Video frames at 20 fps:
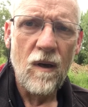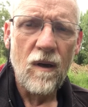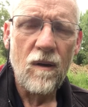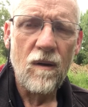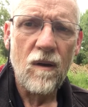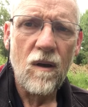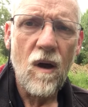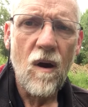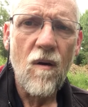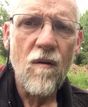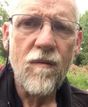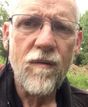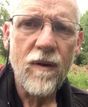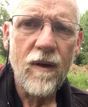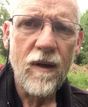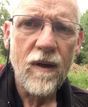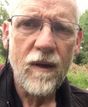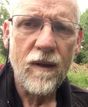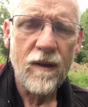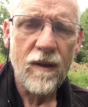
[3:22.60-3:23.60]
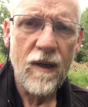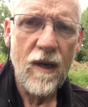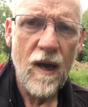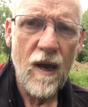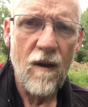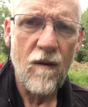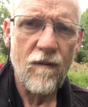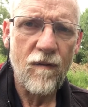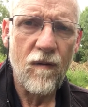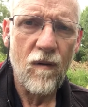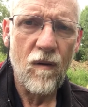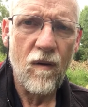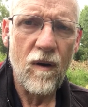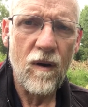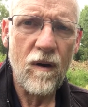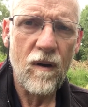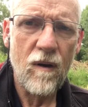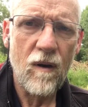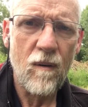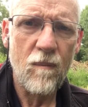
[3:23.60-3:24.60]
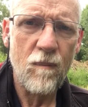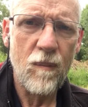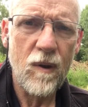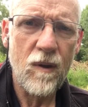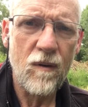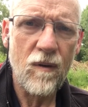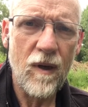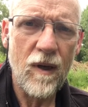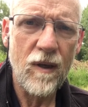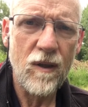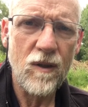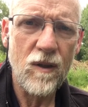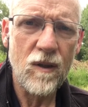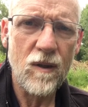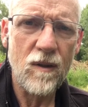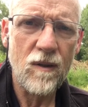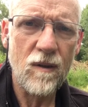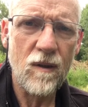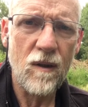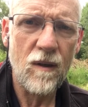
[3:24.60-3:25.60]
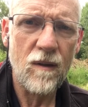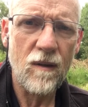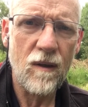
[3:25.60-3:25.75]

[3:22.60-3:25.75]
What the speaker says: love and care for and be gracious